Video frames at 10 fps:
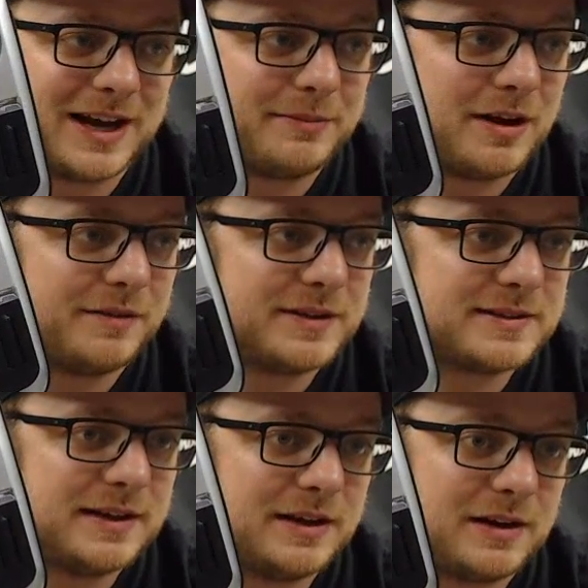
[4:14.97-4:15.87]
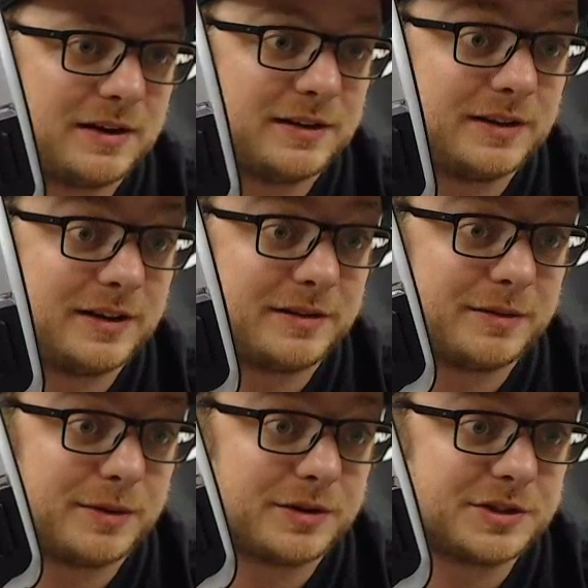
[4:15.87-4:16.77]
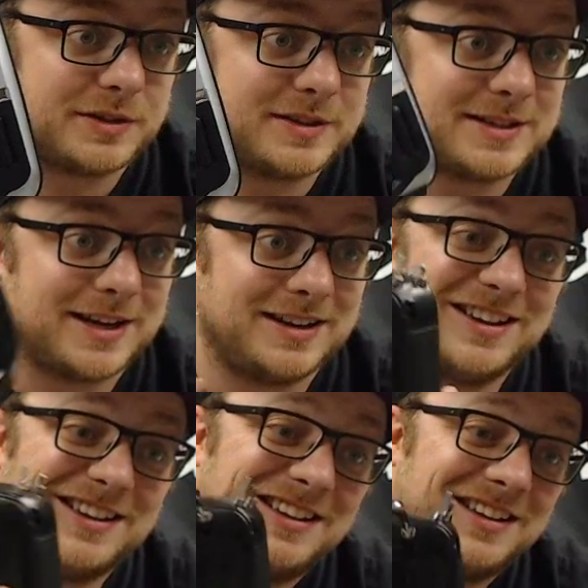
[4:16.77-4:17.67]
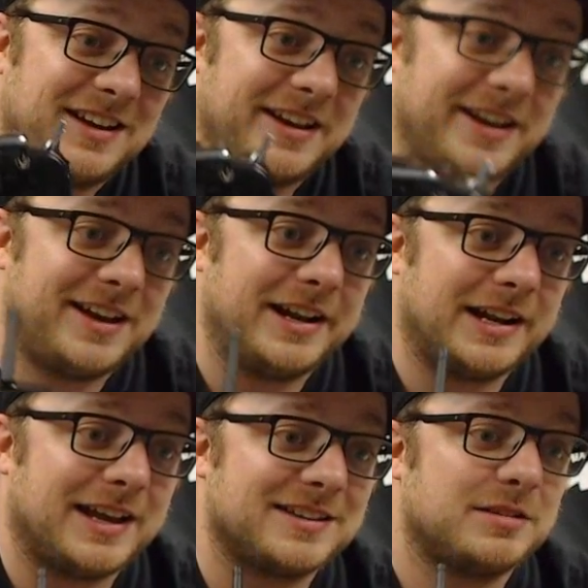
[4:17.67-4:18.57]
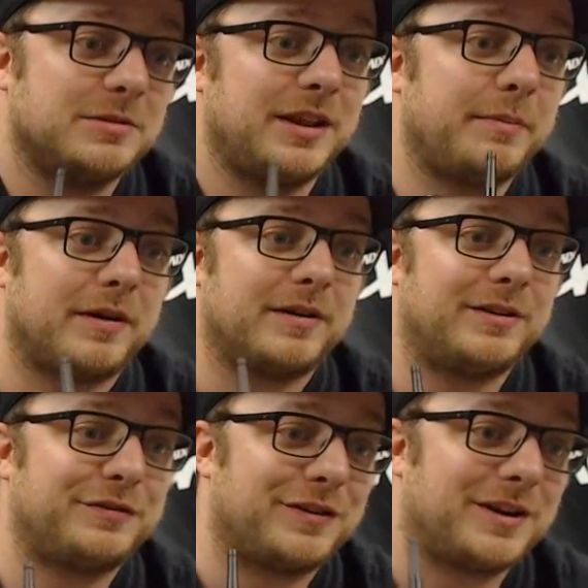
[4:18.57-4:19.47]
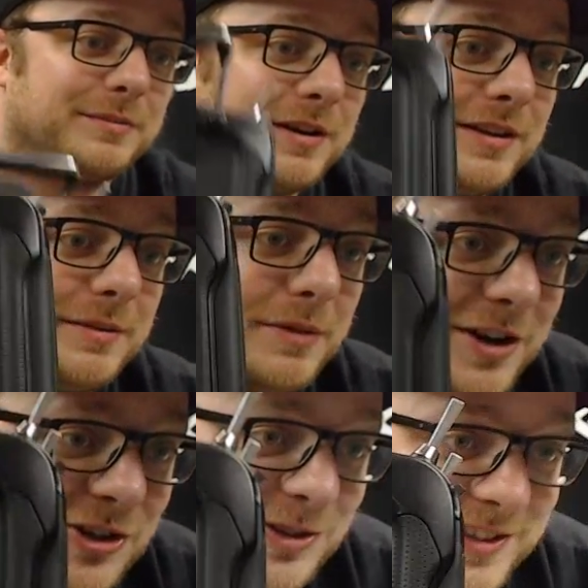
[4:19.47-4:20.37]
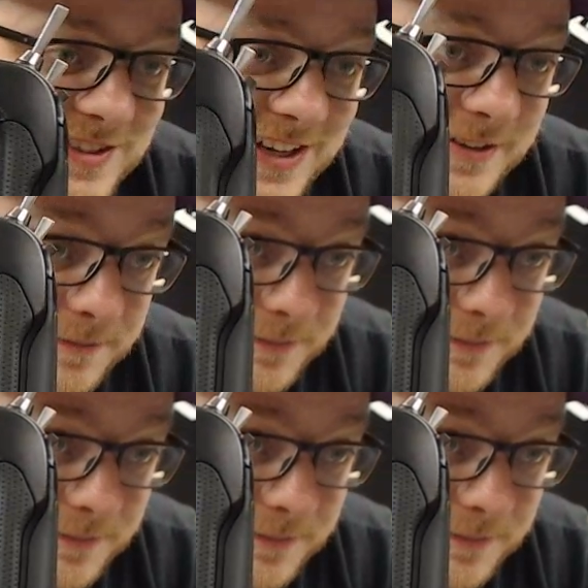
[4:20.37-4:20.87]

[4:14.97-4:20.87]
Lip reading: obviously, on the remote control design. And guess who they borrowed from on the module design?